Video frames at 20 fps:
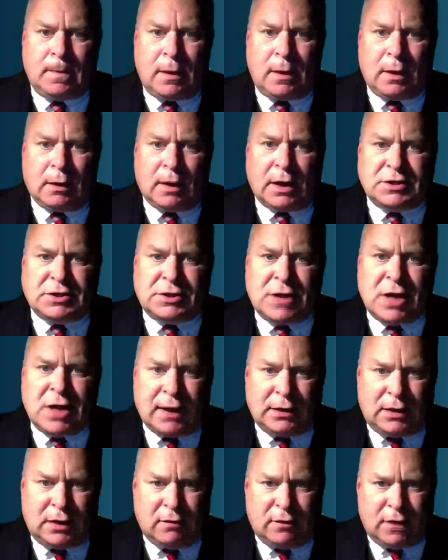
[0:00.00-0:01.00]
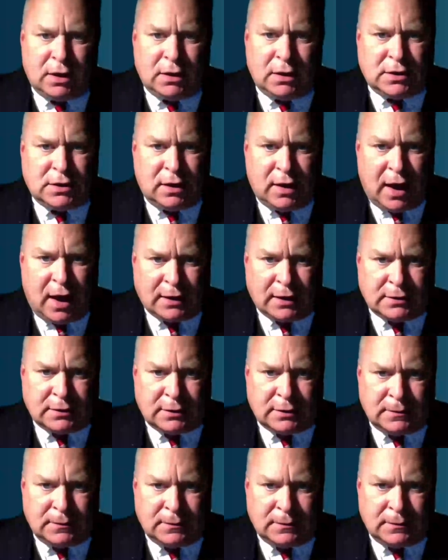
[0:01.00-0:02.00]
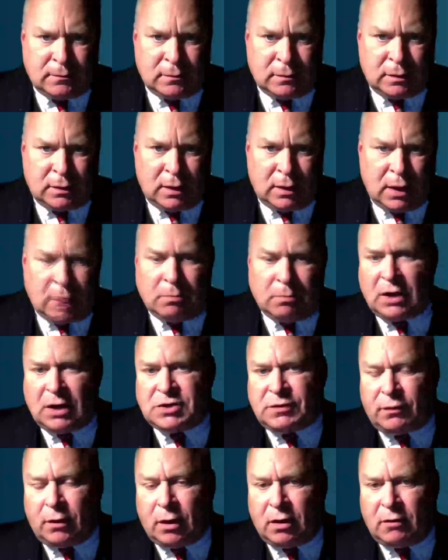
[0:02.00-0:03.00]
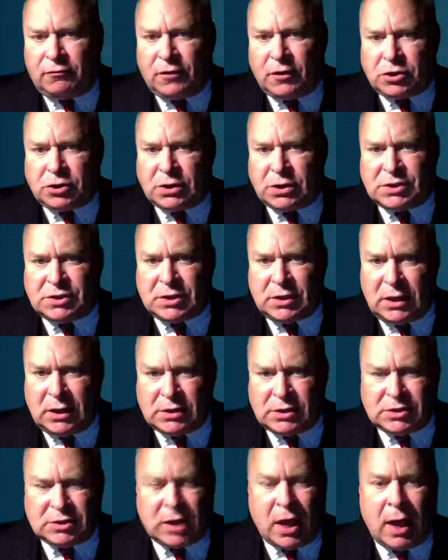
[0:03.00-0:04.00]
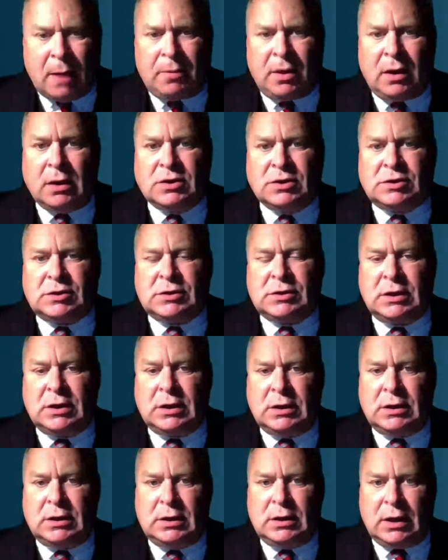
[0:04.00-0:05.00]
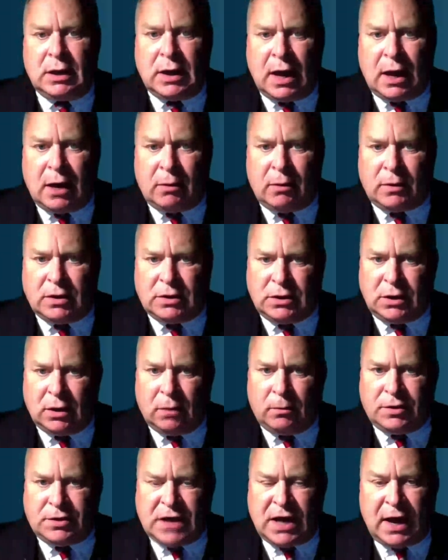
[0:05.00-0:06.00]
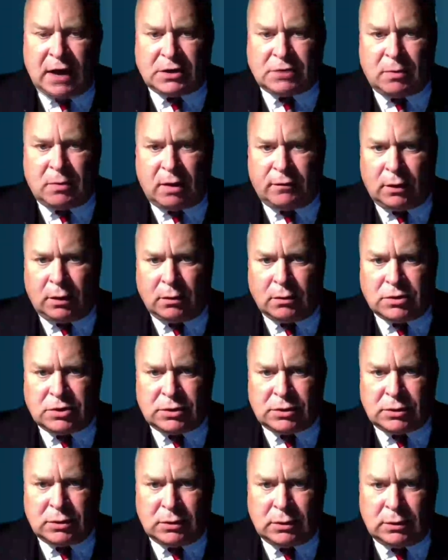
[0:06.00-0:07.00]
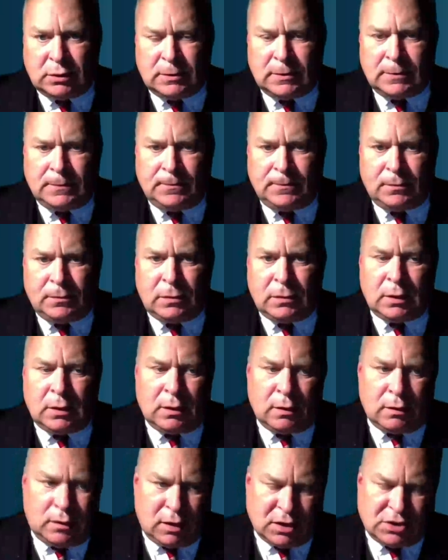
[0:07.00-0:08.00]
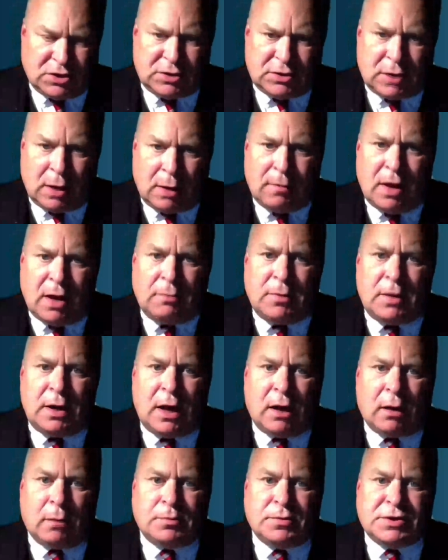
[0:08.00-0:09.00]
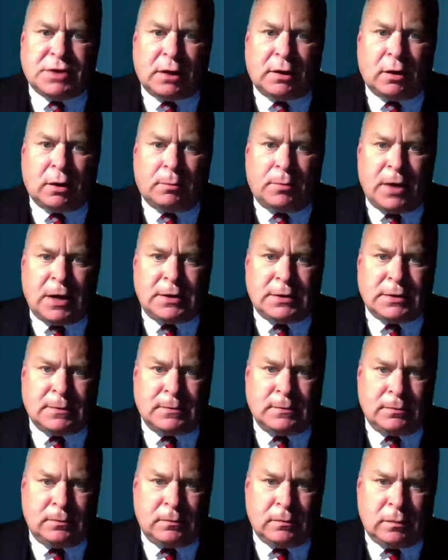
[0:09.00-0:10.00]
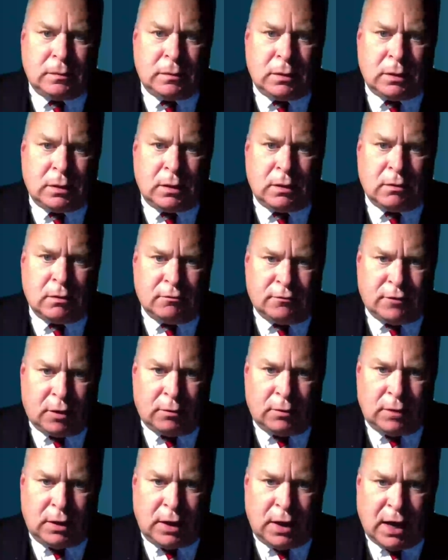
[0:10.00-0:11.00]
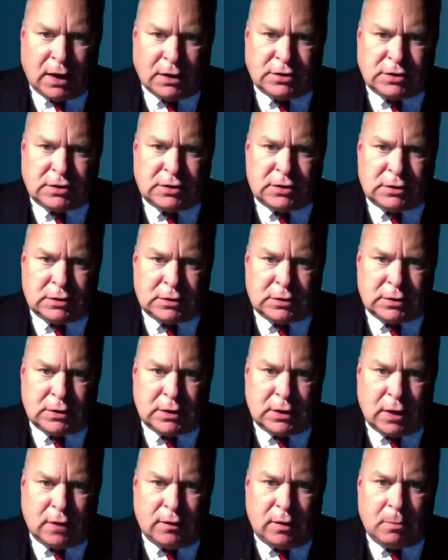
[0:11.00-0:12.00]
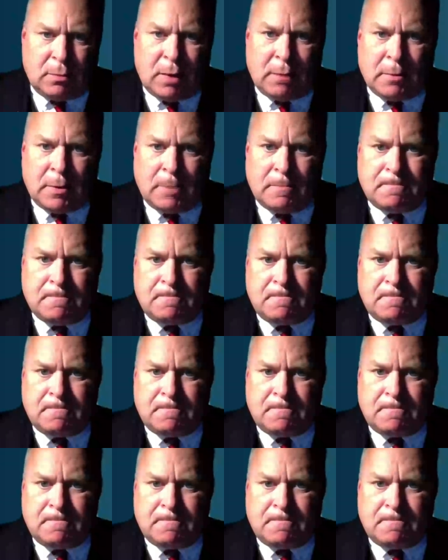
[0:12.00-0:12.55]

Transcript: Let's not give in to that. It makes for inefficiency and sloppiness in how we deal with tax revenues. This amendment helps a little bit. Vote yes on the amendment.